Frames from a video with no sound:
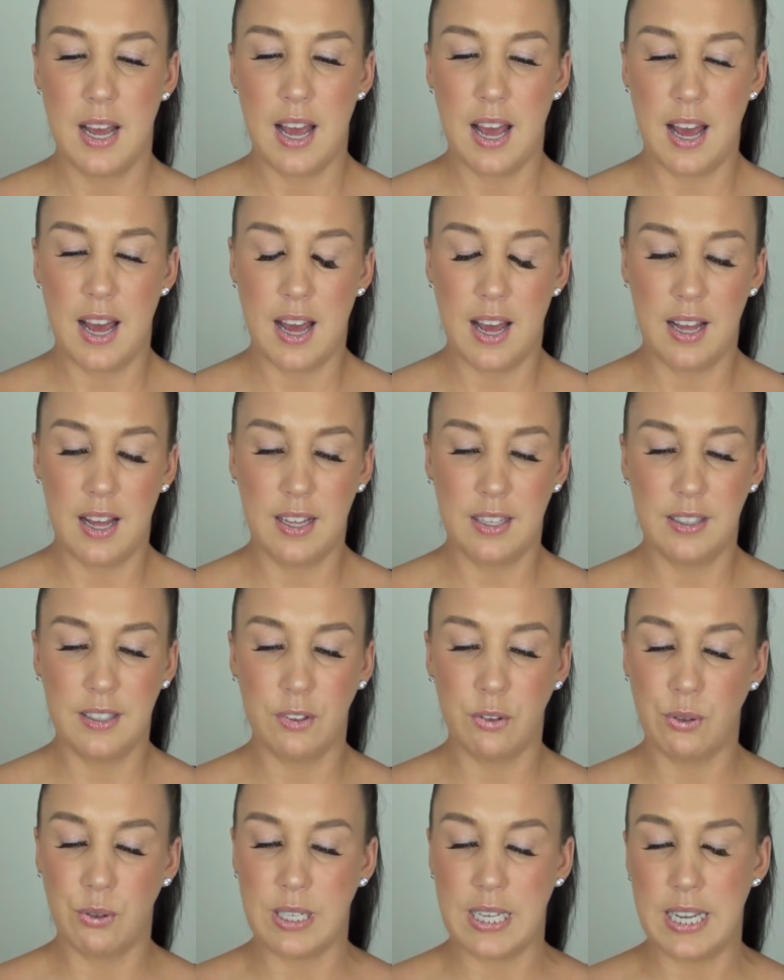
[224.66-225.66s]

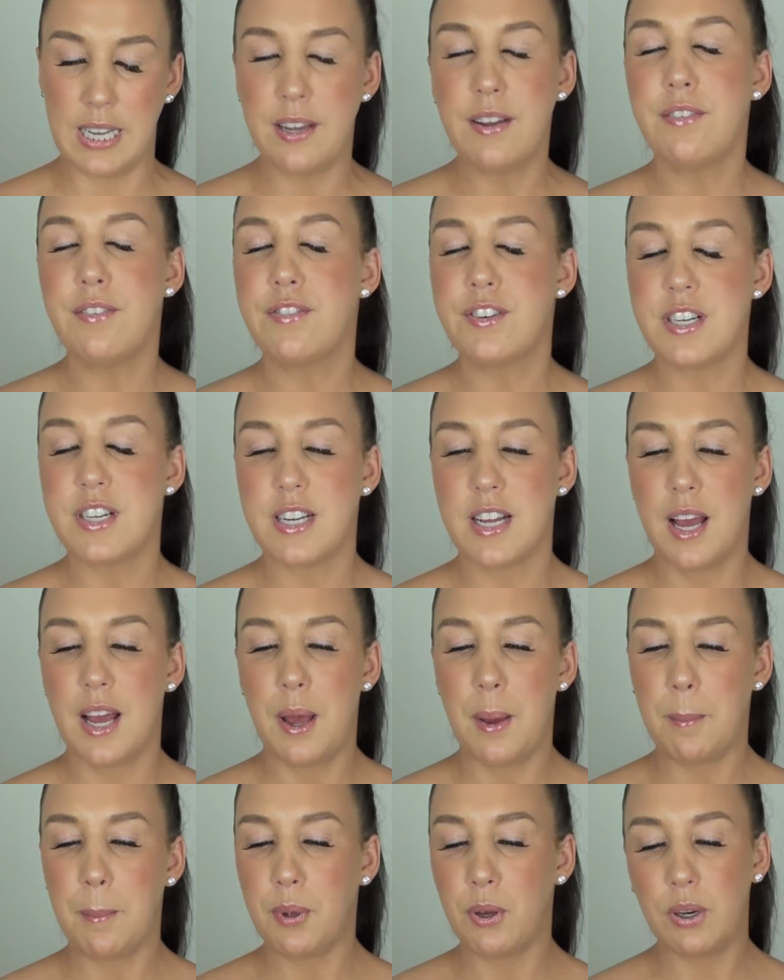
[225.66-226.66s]
little gift,
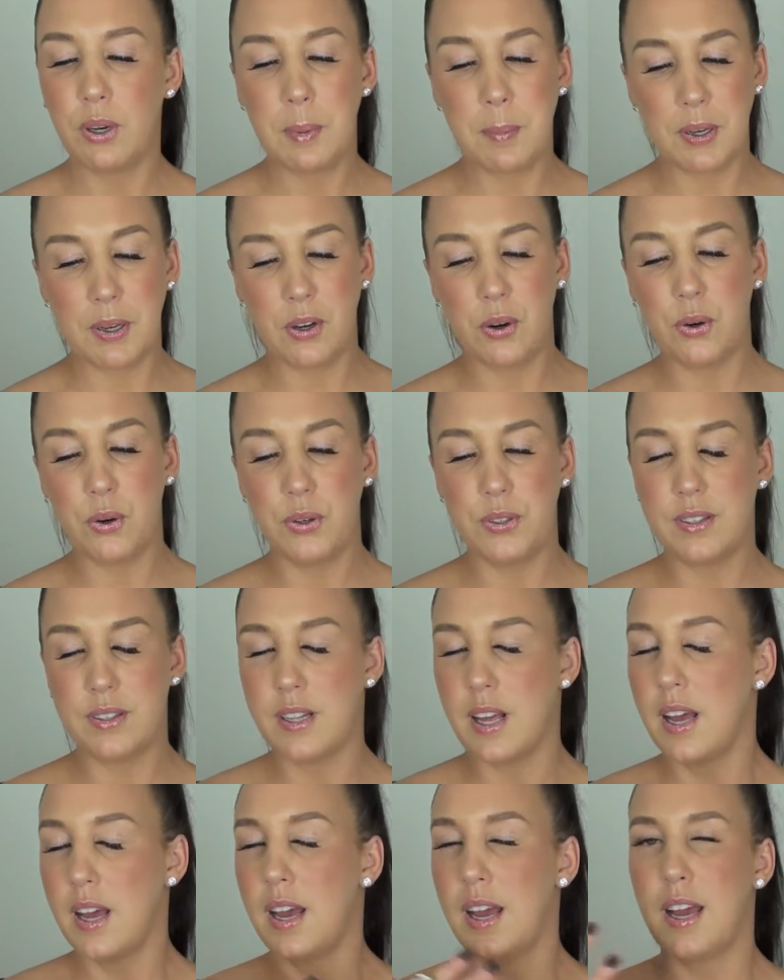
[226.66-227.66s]
purely
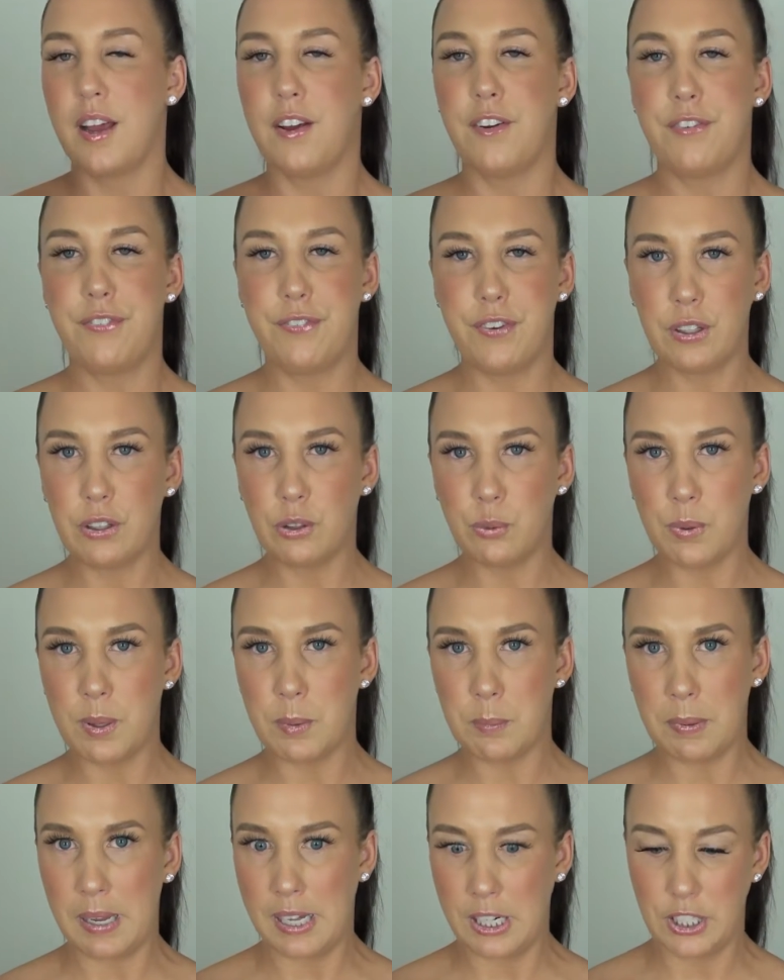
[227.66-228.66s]
because filled
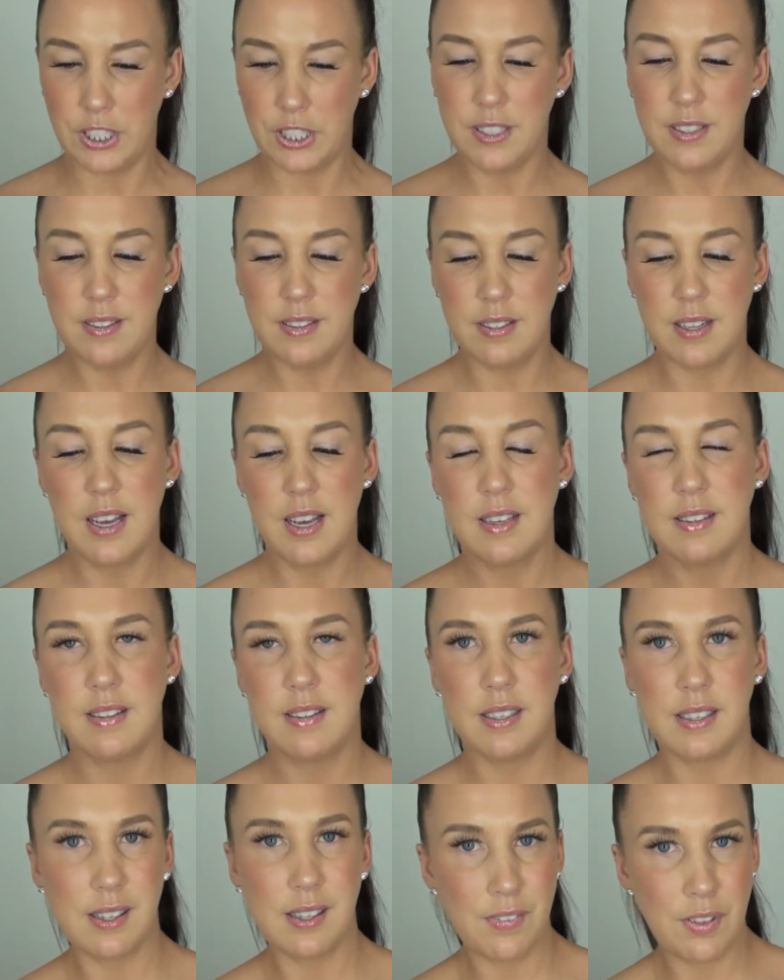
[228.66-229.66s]
with blushes,
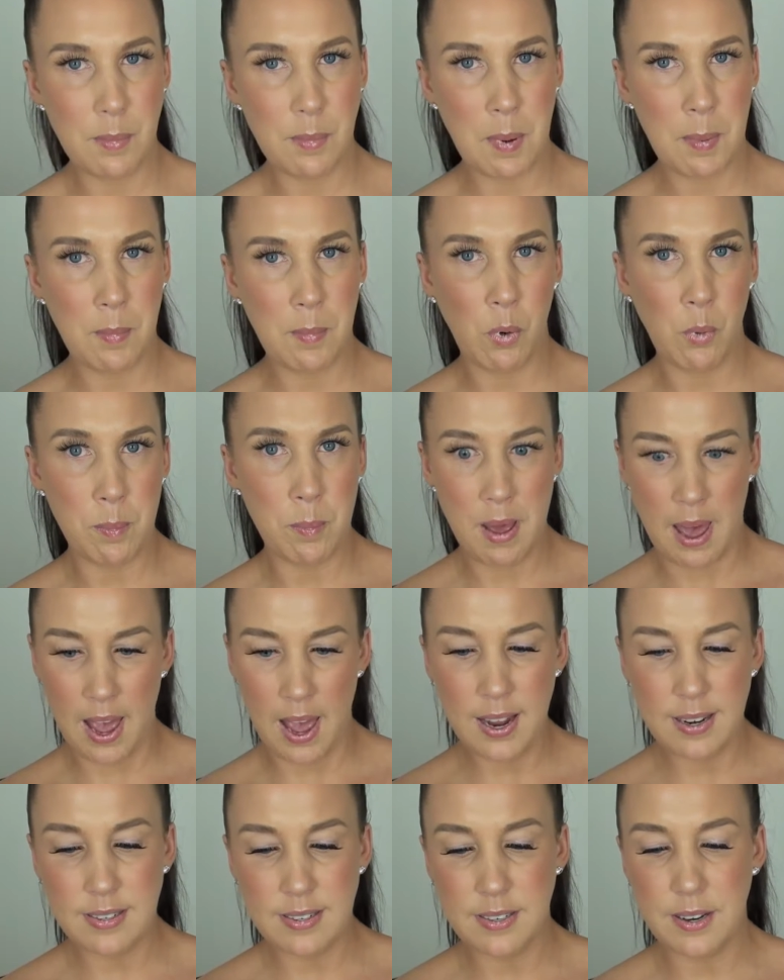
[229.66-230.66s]
6 of them are more
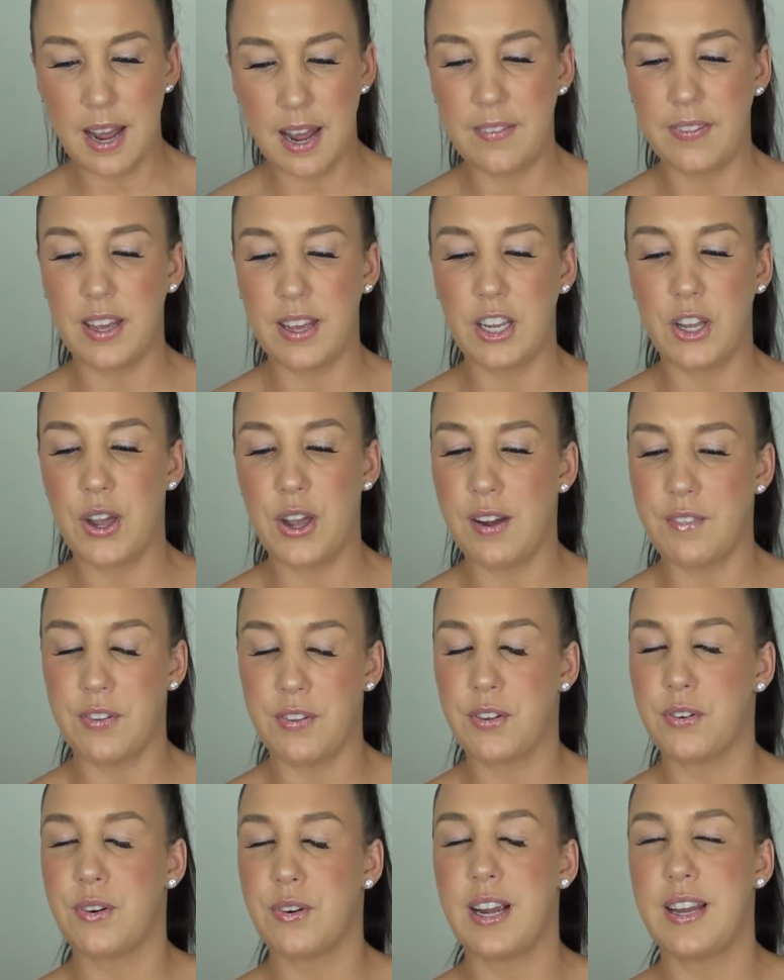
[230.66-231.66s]
matte, and then you have
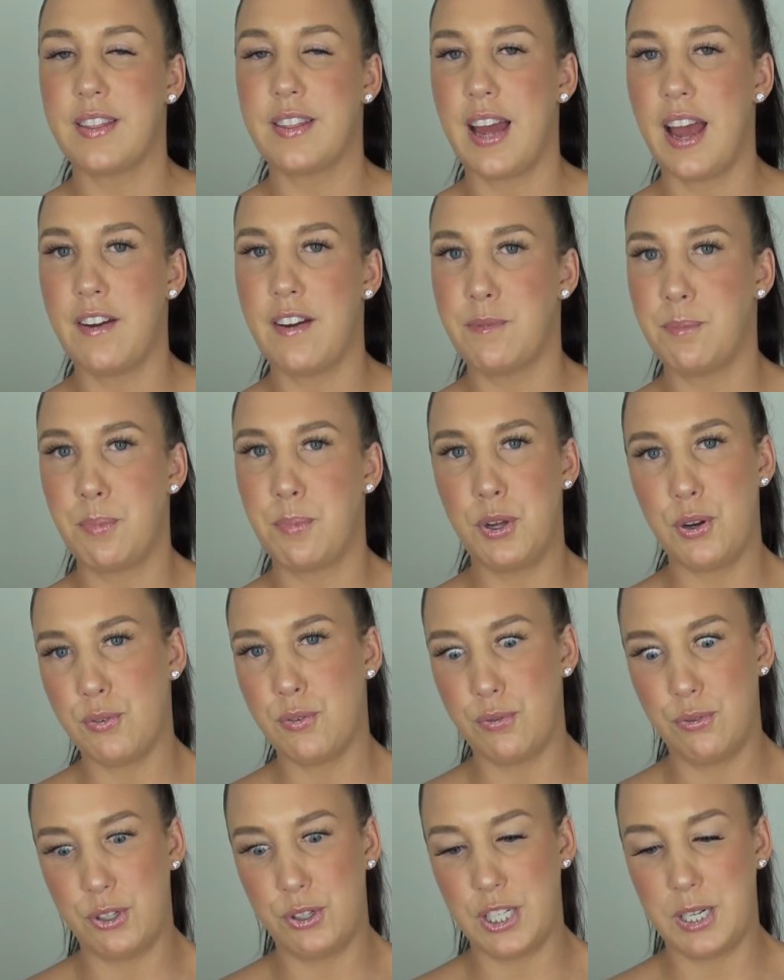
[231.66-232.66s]
3 that have
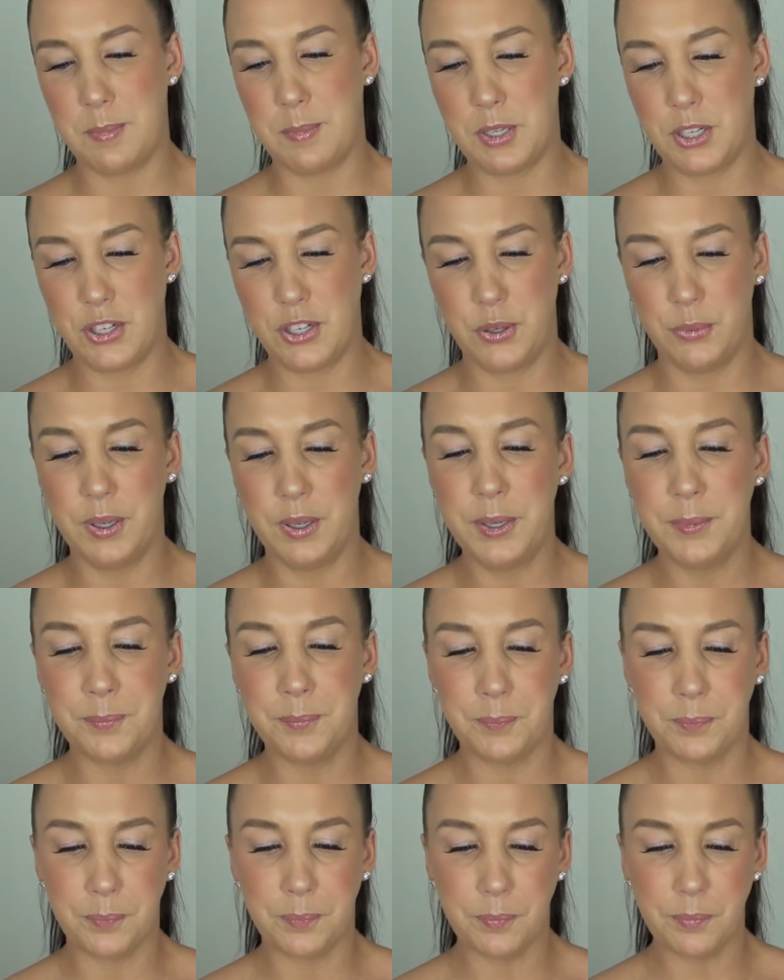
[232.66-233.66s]
beautiful shimmer to
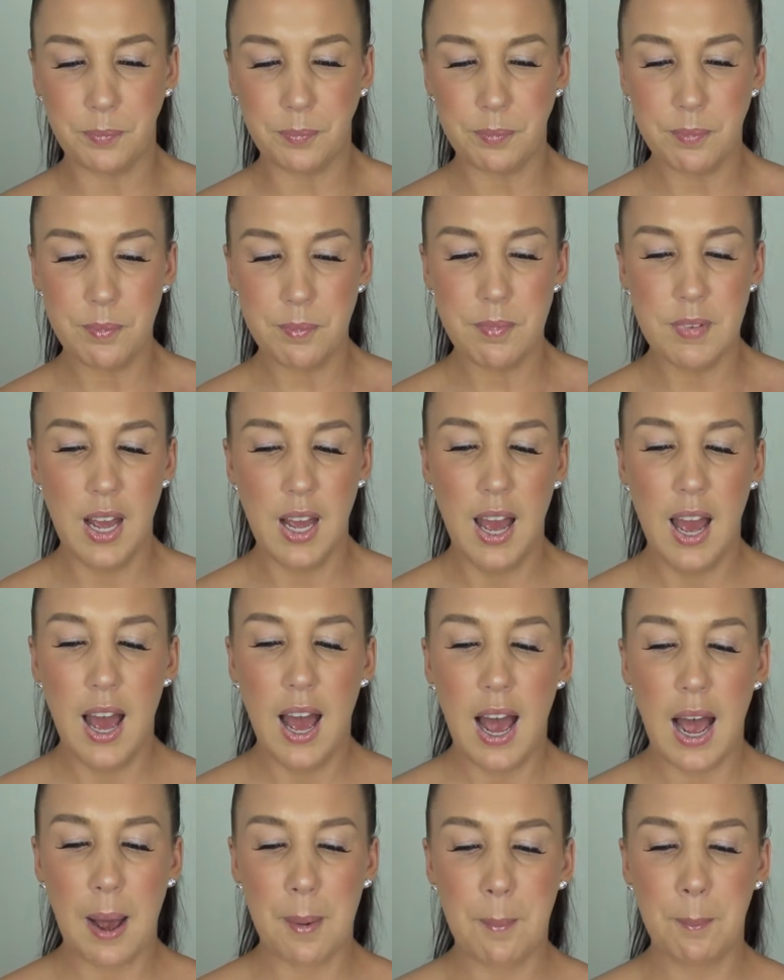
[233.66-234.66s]
it.
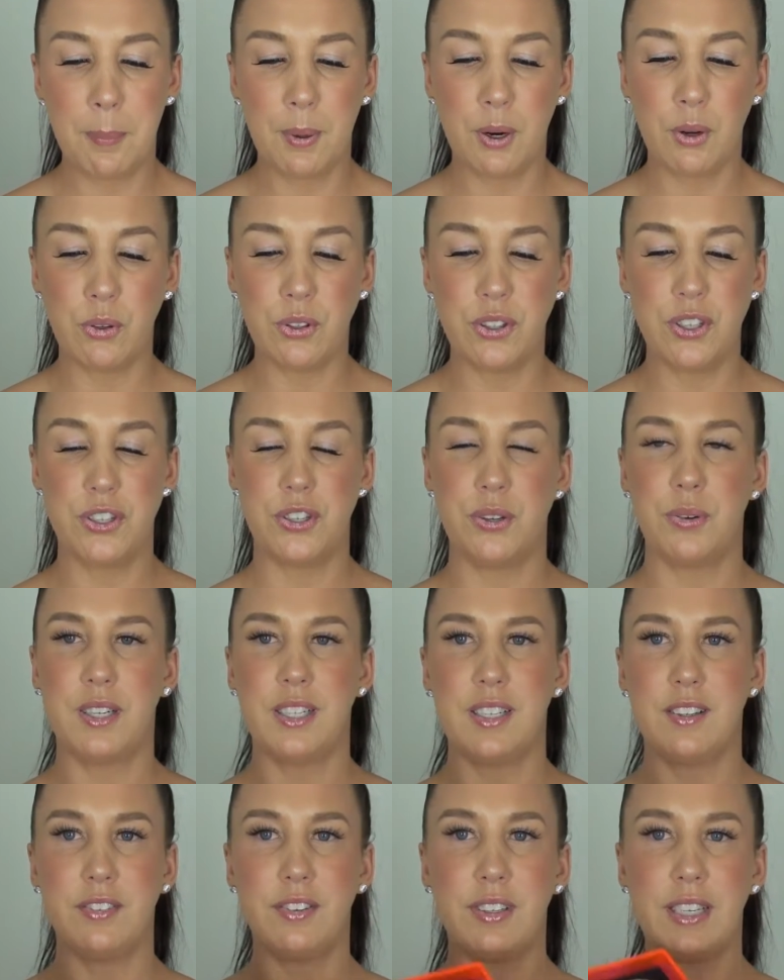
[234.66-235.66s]
But also too, I
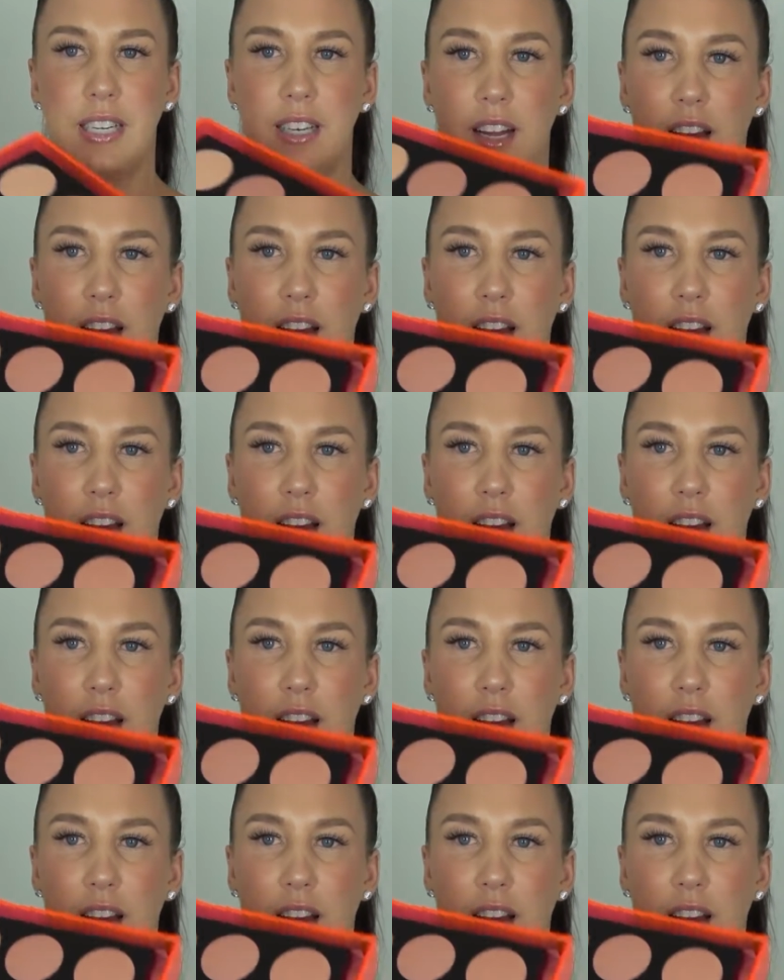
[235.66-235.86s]
just really